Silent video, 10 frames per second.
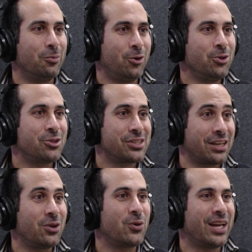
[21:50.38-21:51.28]
Pointers,
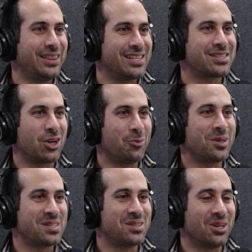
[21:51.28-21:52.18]
I know that this
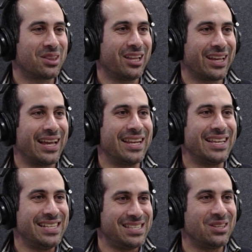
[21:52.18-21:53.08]
topic is not like an
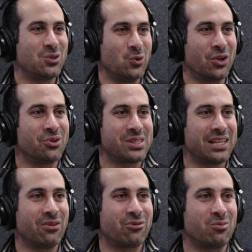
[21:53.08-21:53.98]
easy to
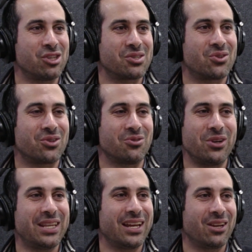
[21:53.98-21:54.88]
understand from just
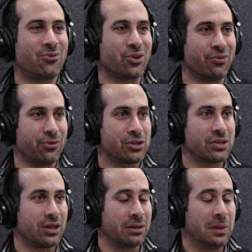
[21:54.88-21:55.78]
reading it for the
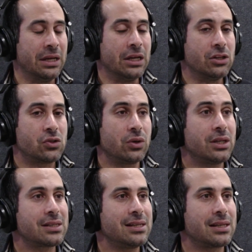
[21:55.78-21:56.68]
first time. So in
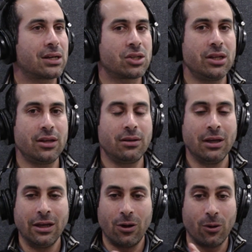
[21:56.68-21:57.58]
this case, actually,
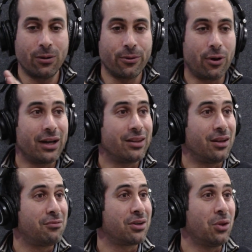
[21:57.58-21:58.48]
although I
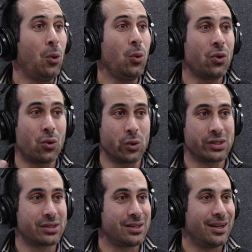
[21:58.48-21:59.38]
delivered the whole
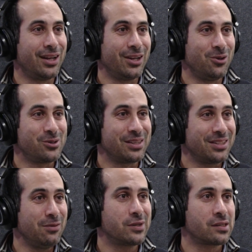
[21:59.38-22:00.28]
course using
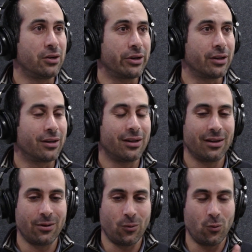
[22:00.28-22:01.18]
team-based learning,
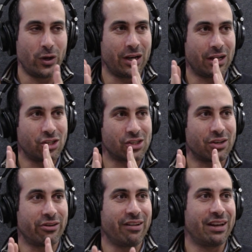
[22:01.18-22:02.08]
when I
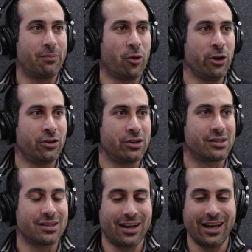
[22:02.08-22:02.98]
just arrive at
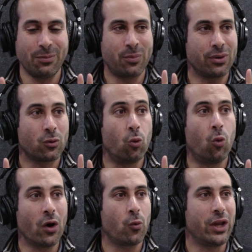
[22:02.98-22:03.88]
pointers, I put 1